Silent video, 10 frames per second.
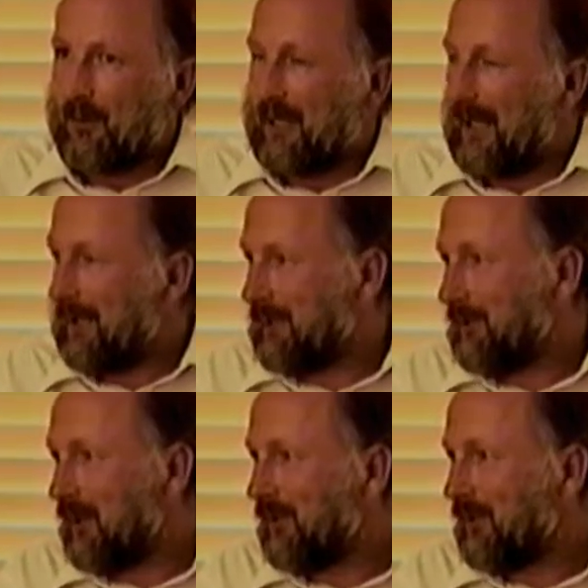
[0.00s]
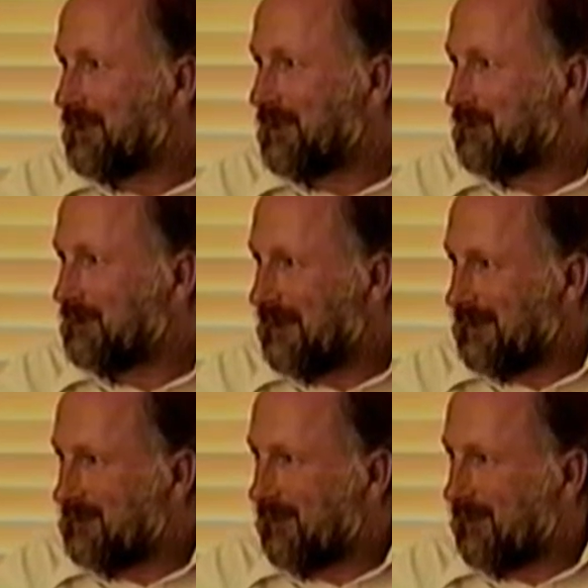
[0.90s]
locate, both natural
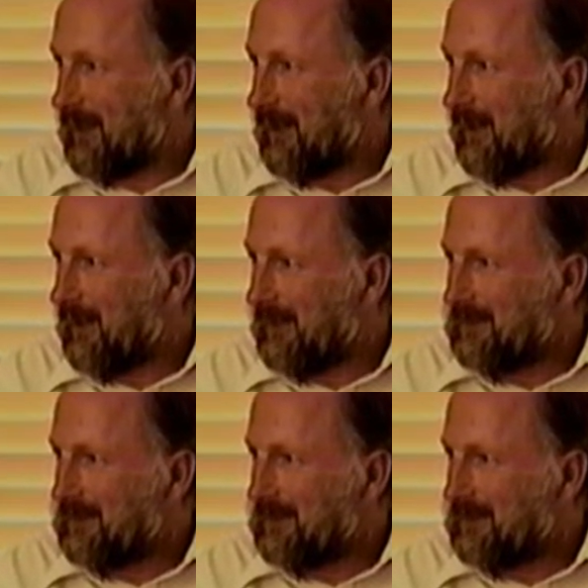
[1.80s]
and synthetic,